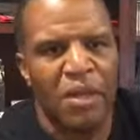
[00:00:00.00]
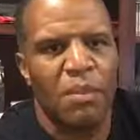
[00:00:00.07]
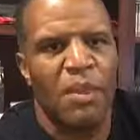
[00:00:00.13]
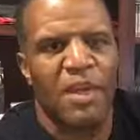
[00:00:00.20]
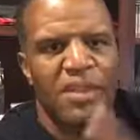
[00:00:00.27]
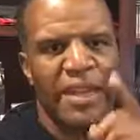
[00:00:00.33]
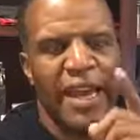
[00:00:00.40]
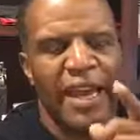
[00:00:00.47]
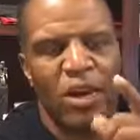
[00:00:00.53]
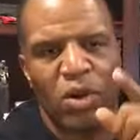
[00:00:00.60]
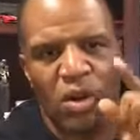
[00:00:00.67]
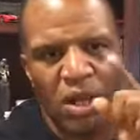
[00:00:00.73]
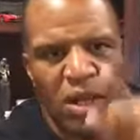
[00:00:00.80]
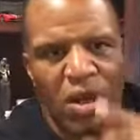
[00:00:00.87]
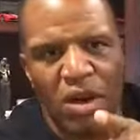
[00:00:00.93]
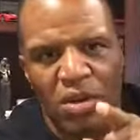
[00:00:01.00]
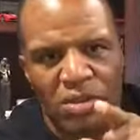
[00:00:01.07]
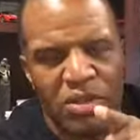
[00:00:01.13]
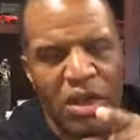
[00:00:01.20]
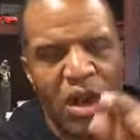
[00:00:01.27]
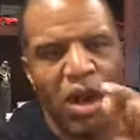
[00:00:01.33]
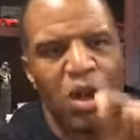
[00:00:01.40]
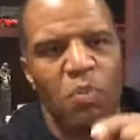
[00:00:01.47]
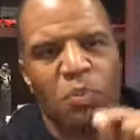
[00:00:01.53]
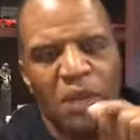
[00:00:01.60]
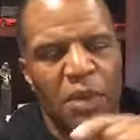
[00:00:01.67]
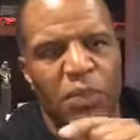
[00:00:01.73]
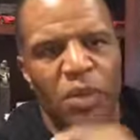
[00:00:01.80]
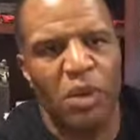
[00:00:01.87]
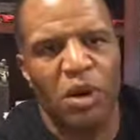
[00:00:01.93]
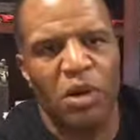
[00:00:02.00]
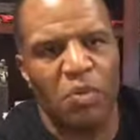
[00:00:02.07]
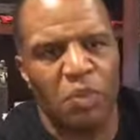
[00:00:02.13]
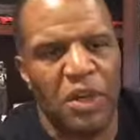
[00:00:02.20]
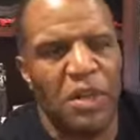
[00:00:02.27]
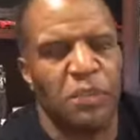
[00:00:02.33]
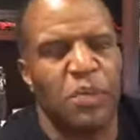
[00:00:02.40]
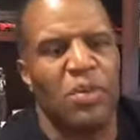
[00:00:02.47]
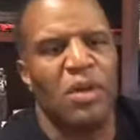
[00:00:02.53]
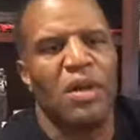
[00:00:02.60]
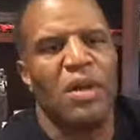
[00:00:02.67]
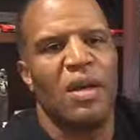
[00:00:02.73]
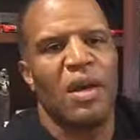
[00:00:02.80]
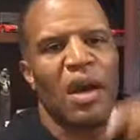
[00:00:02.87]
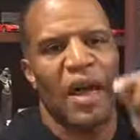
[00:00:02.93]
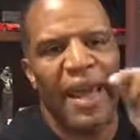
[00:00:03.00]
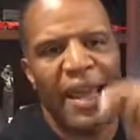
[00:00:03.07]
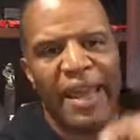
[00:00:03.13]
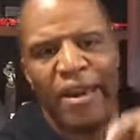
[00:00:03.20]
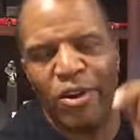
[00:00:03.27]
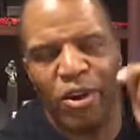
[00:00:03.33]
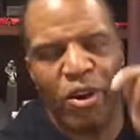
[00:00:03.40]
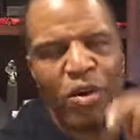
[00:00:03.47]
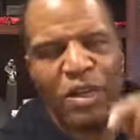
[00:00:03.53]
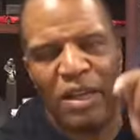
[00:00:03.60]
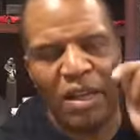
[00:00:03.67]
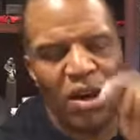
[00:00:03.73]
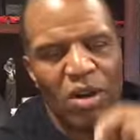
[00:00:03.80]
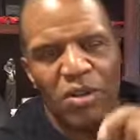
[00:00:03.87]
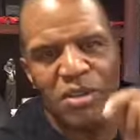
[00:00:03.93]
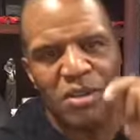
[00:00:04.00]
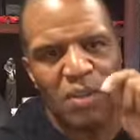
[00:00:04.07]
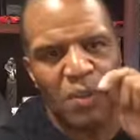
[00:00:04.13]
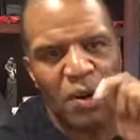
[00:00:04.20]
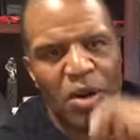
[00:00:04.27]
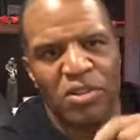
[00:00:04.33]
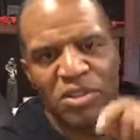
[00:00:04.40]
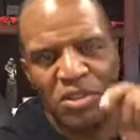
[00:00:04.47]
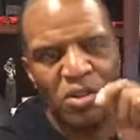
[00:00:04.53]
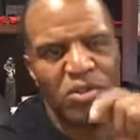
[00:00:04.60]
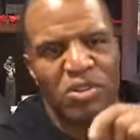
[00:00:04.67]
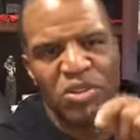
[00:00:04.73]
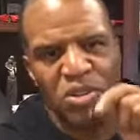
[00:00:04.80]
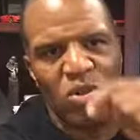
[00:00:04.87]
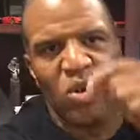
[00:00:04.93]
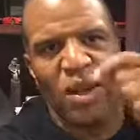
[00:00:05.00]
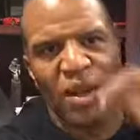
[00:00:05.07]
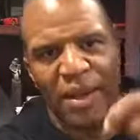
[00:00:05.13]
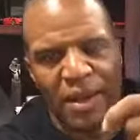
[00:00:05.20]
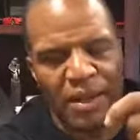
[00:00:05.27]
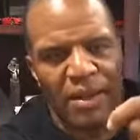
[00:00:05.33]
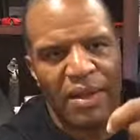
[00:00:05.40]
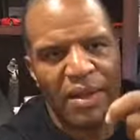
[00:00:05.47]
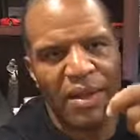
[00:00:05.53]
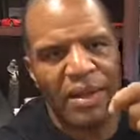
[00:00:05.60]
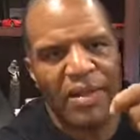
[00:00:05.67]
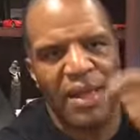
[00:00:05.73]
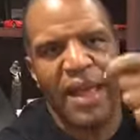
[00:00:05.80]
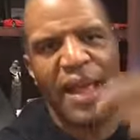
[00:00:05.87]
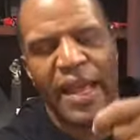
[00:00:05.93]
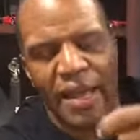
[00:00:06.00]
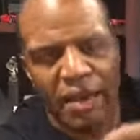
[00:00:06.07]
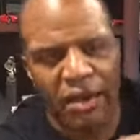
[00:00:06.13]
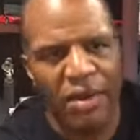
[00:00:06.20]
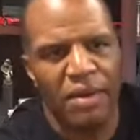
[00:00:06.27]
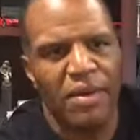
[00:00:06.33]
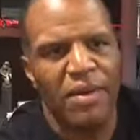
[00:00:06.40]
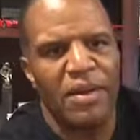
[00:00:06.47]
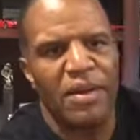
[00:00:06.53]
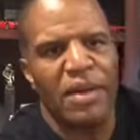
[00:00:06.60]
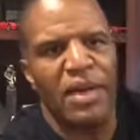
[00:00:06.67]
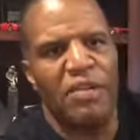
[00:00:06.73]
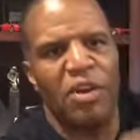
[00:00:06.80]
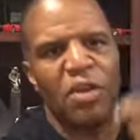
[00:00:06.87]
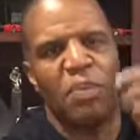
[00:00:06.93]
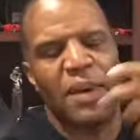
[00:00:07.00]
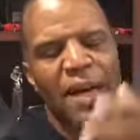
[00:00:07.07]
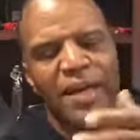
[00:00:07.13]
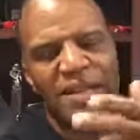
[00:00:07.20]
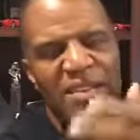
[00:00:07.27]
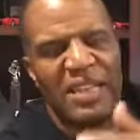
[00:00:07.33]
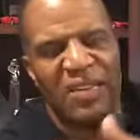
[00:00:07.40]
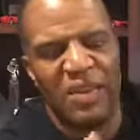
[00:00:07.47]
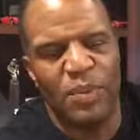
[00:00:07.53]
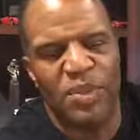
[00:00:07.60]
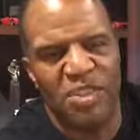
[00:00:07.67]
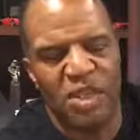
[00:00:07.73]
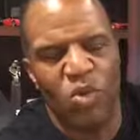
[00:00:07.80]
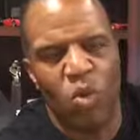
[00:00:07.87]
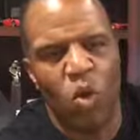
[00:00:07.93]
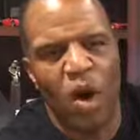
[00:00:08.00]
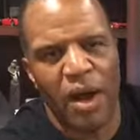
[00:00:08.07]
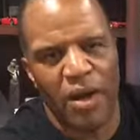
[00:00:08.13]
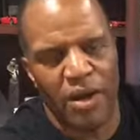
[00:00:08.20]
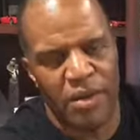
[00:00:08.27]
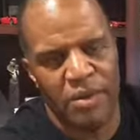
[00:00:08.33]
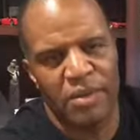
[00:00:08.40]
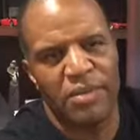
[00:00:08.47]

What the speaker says: Because anger only hurts, hurt people hurt people. Anger only hurts the person who's doing the anger. If your body's 70% water,